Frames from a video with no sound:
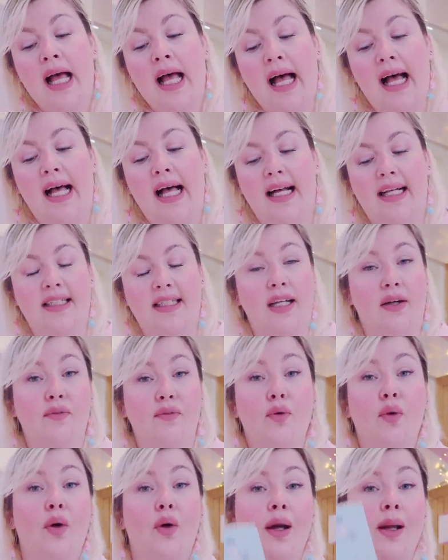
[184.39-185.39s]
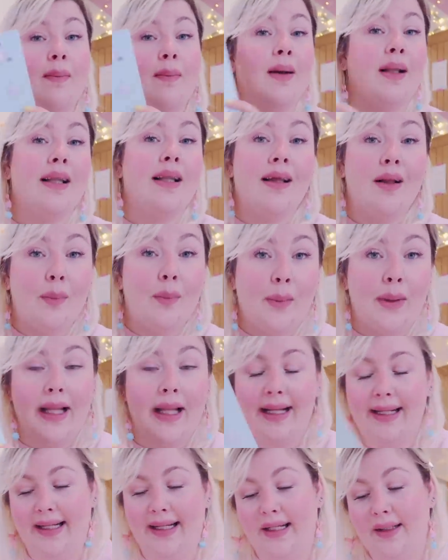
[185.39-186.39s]
And I wrote in my little
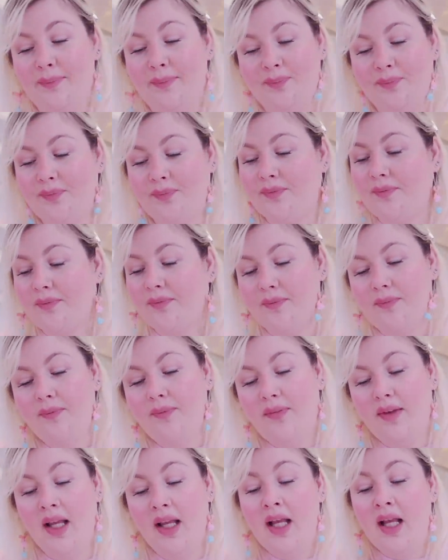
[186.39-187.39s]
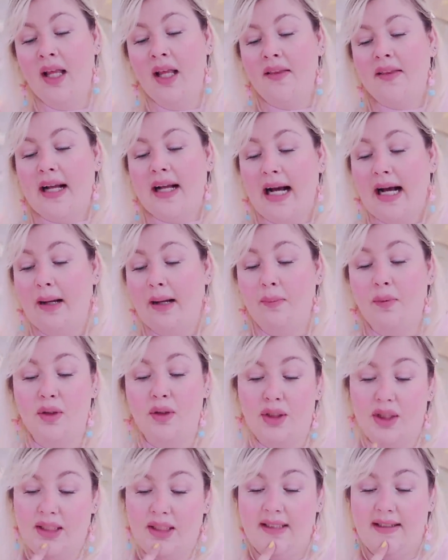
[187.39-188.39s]
planner that I
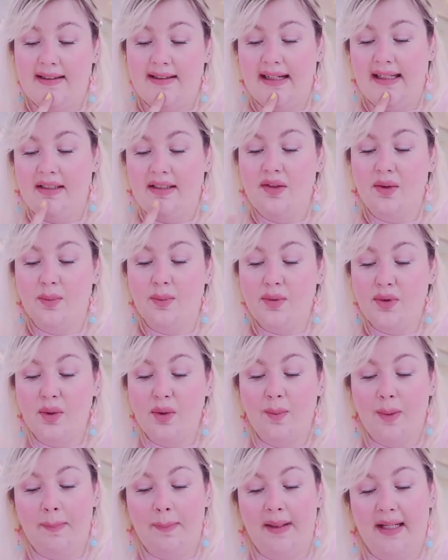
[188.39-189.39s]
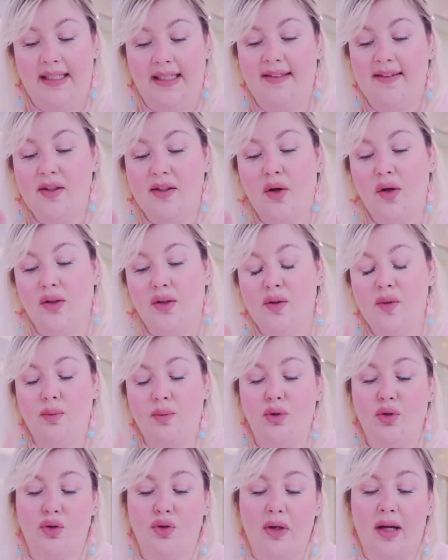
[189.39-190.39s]
want to design some summer pins or
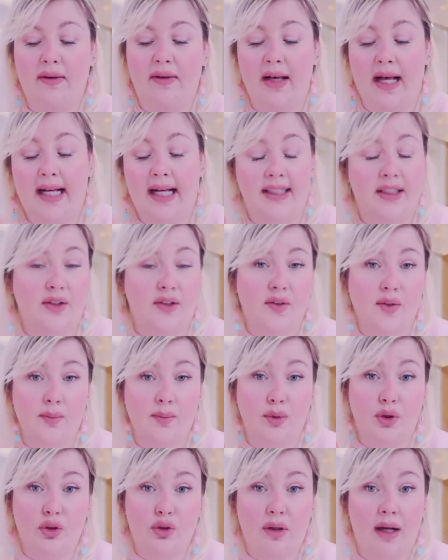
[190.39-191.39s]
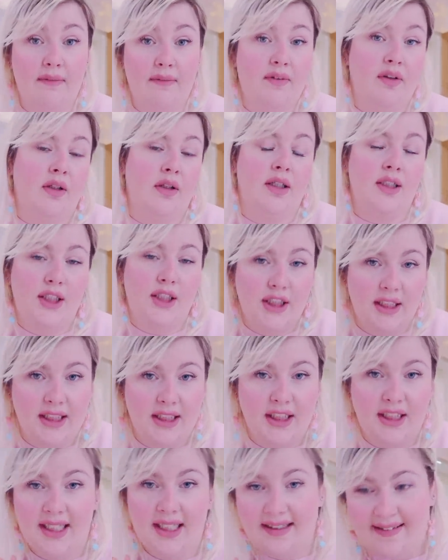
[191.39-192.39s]
some travel
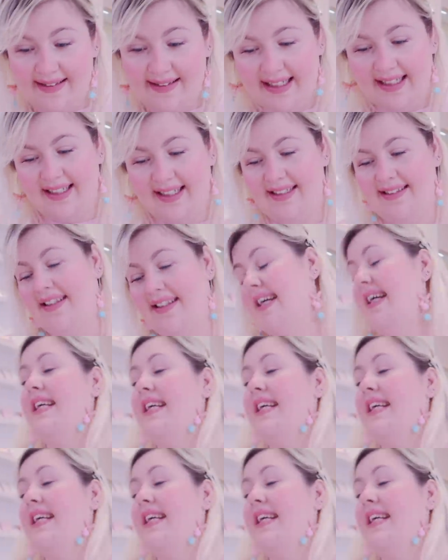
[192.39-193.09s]
Gingie stickers.